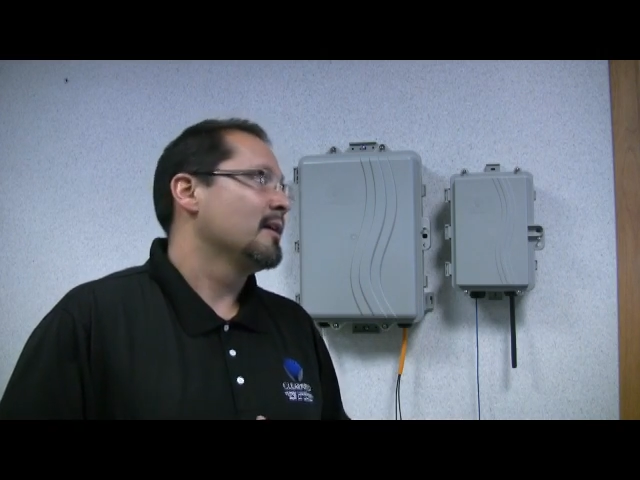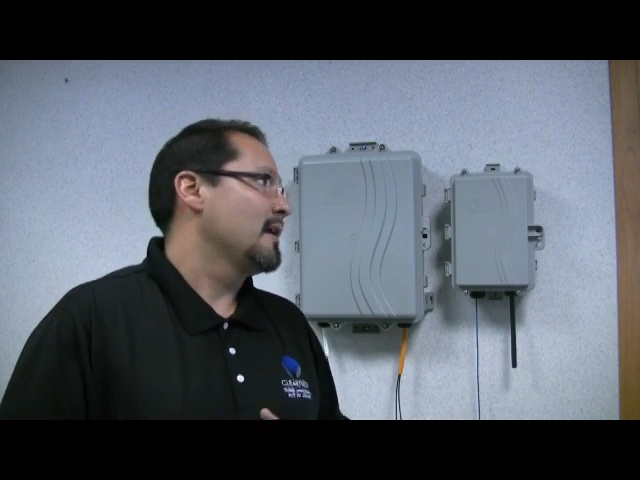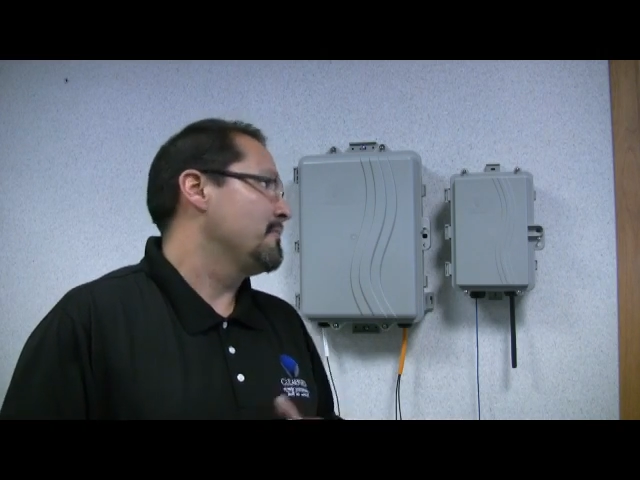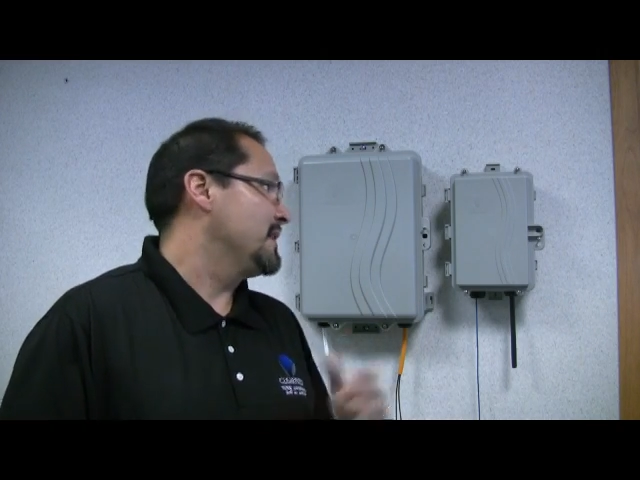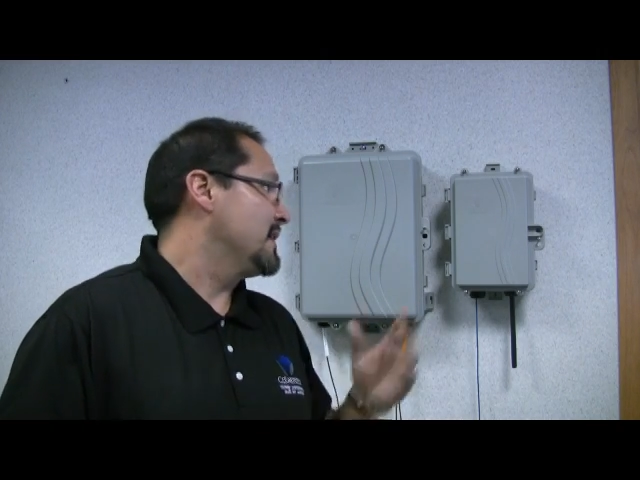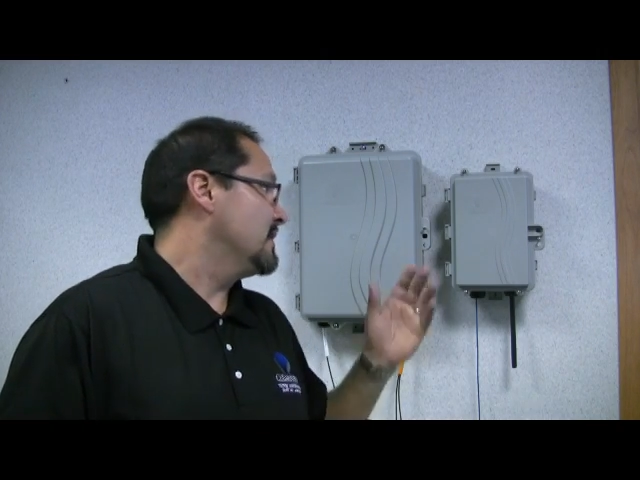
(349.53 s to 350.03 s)

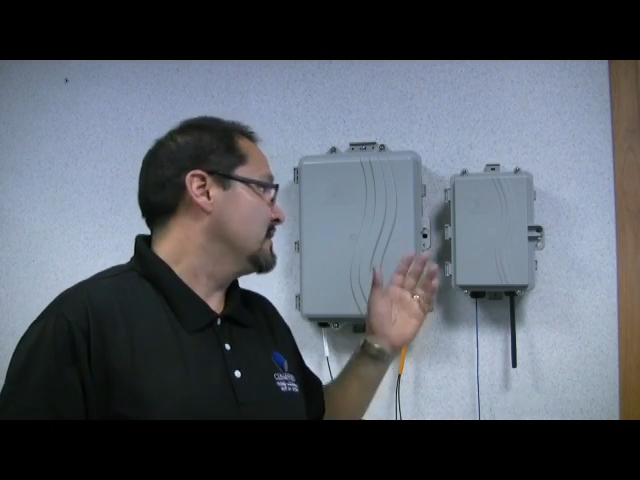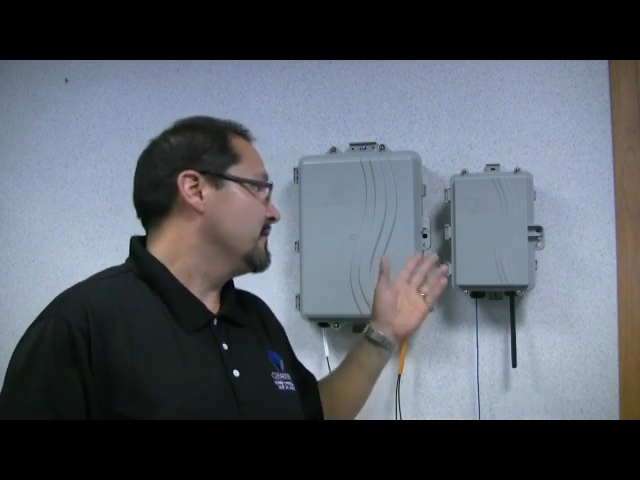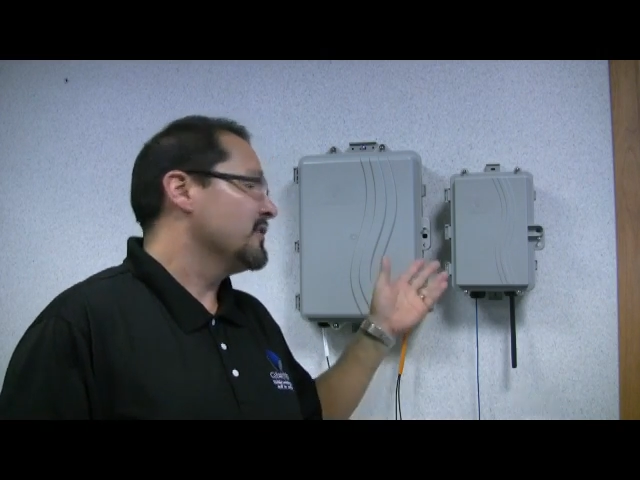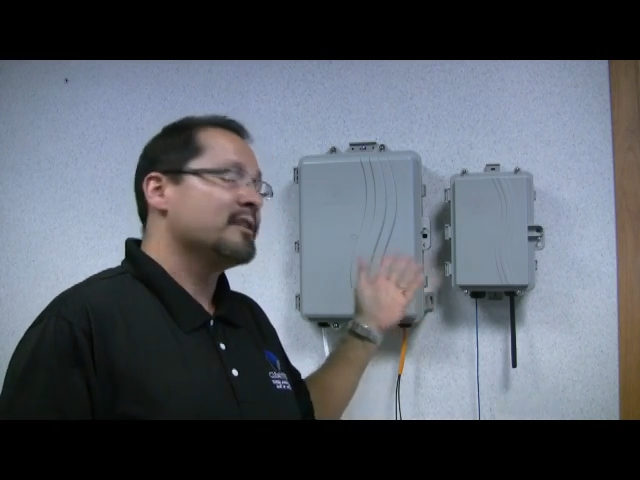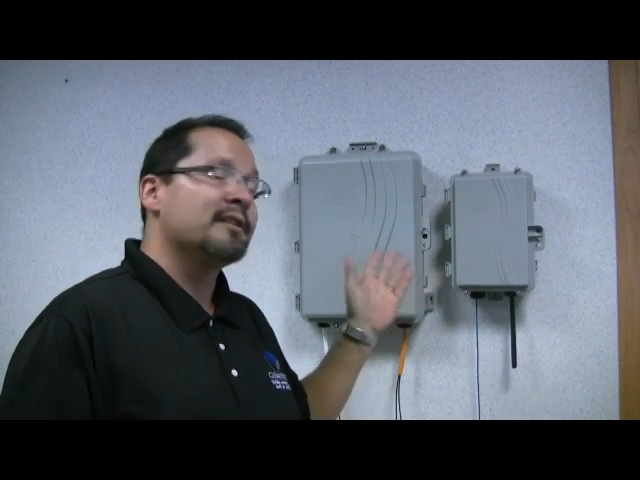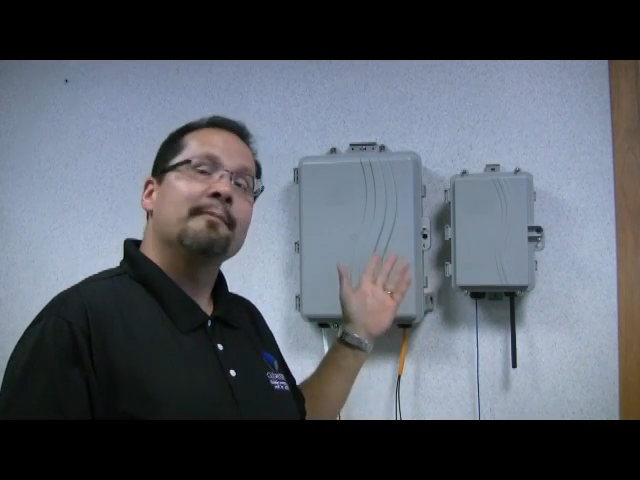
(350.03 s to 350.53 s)
And because
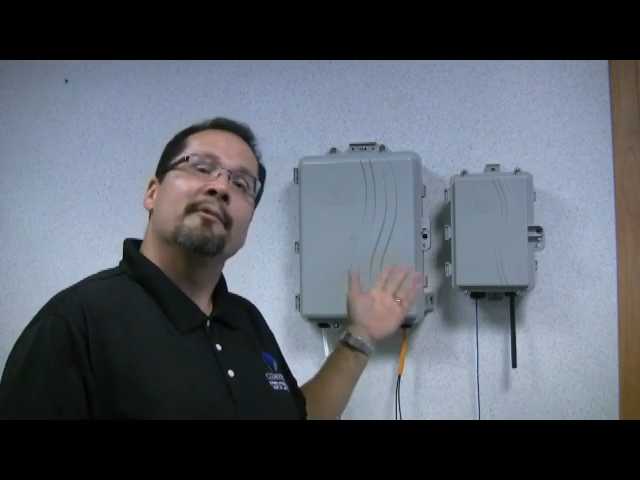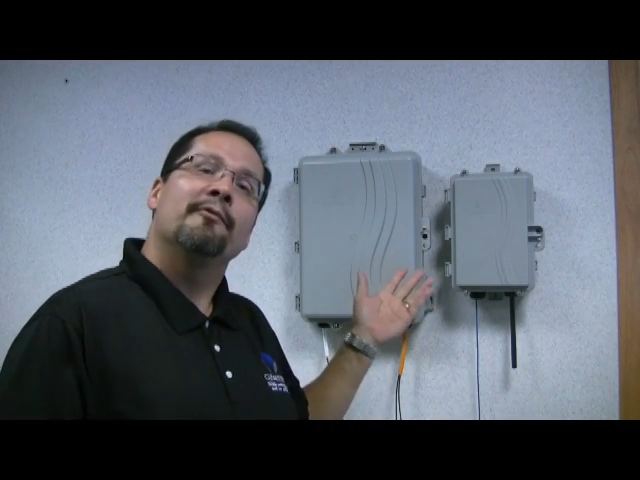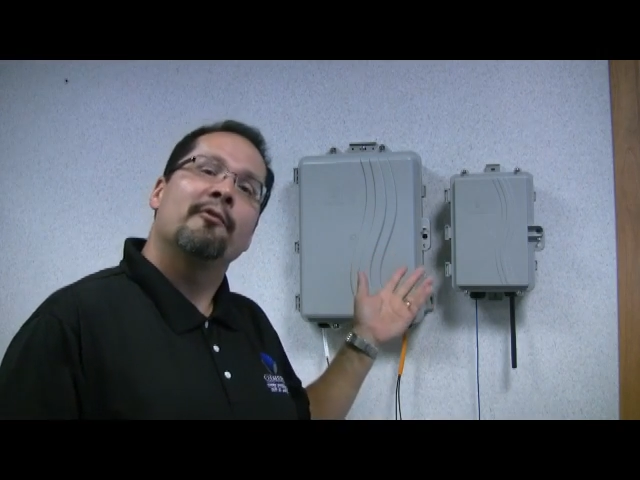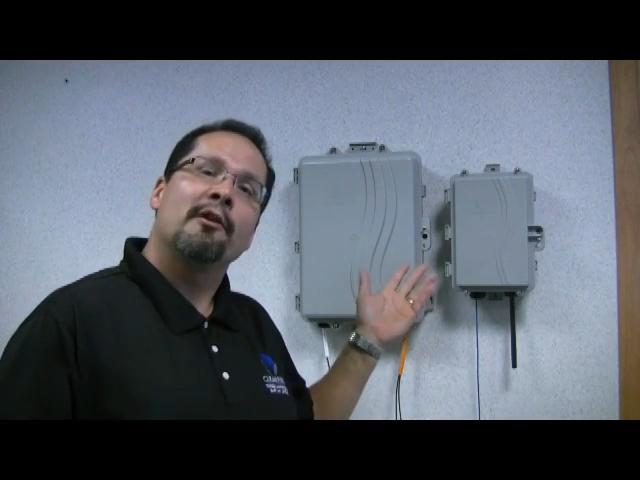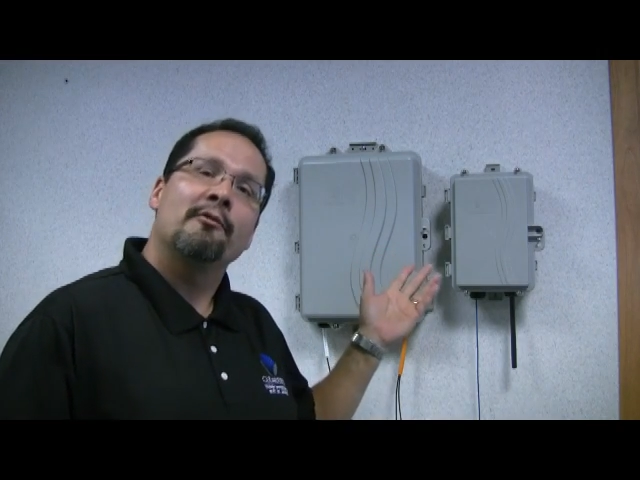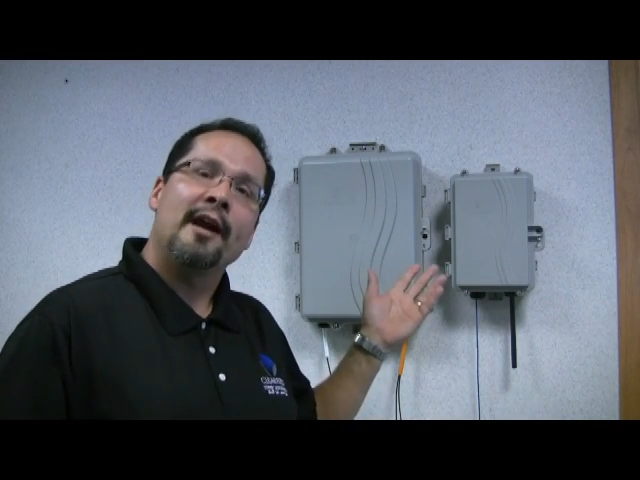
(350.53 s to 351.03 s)
of its NEMA
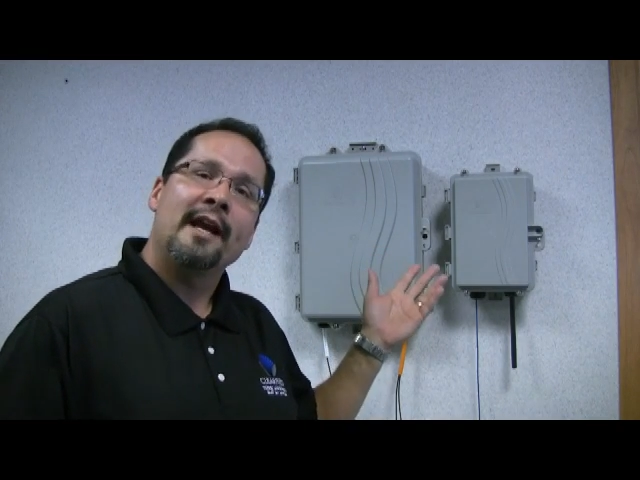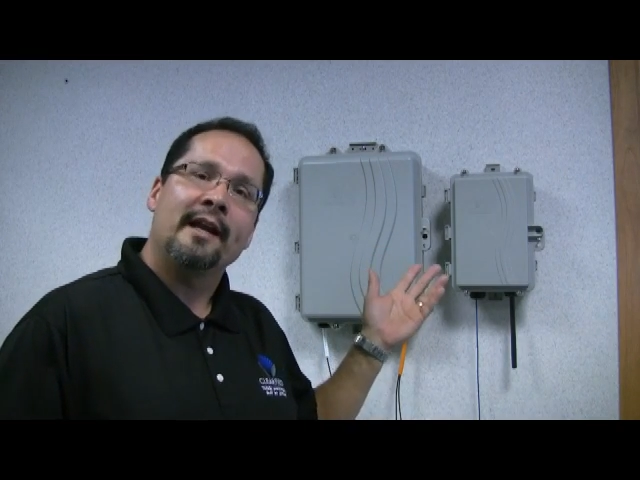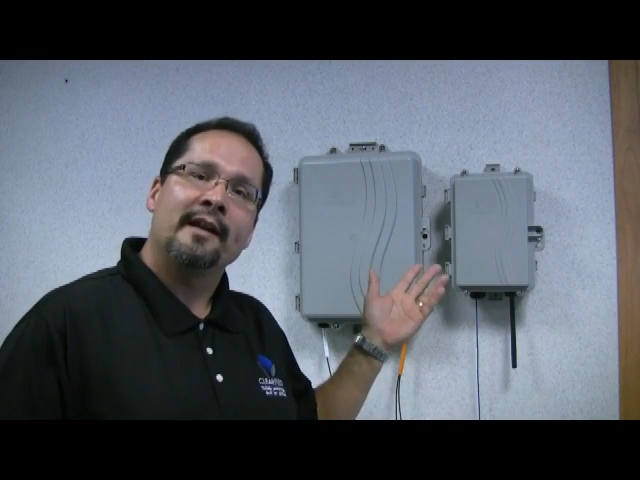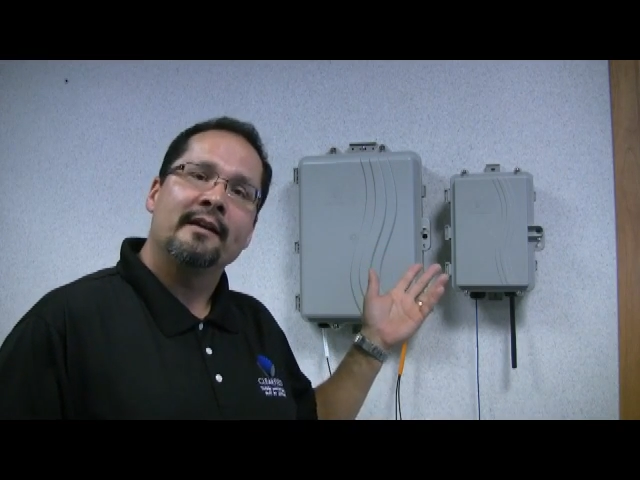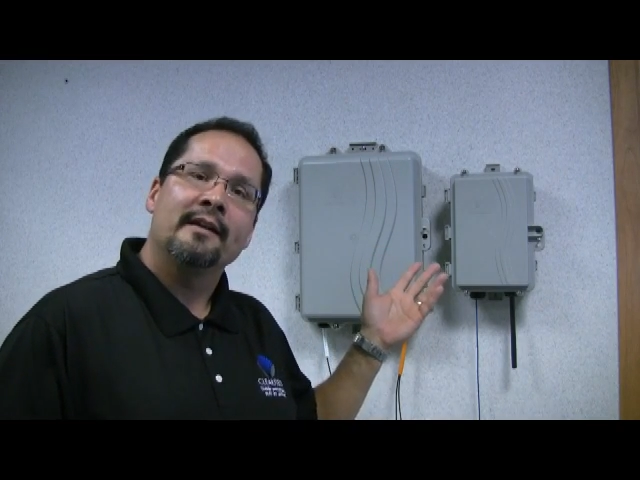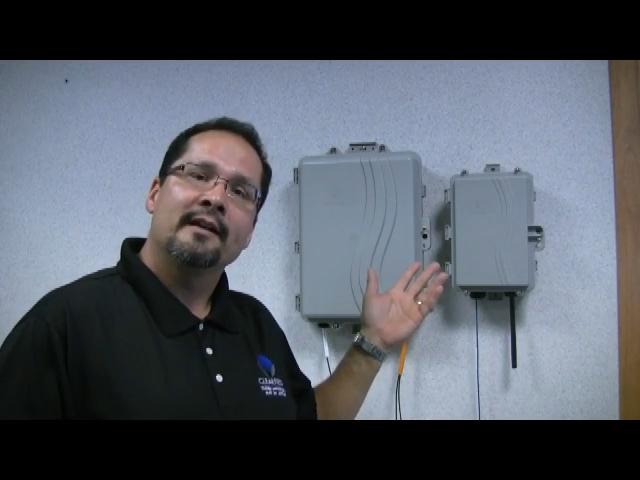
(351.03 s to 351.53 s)
4
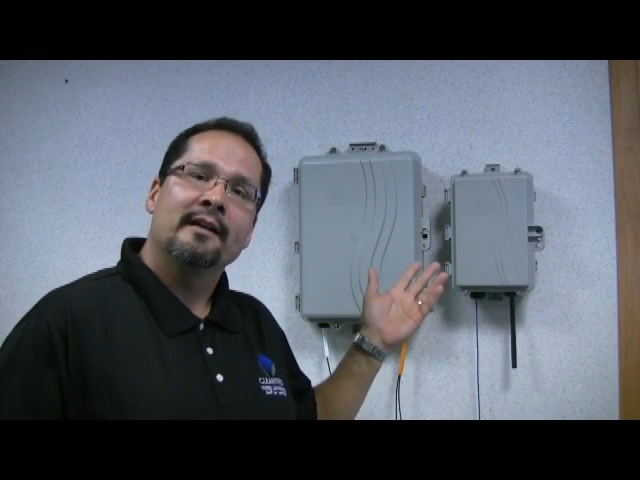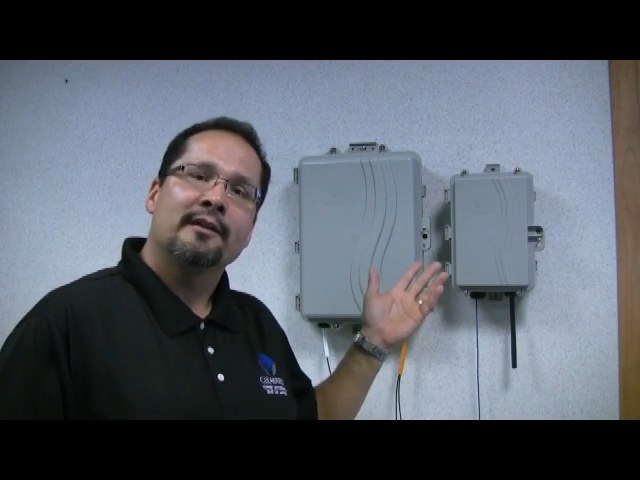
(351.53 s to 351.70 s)
rating,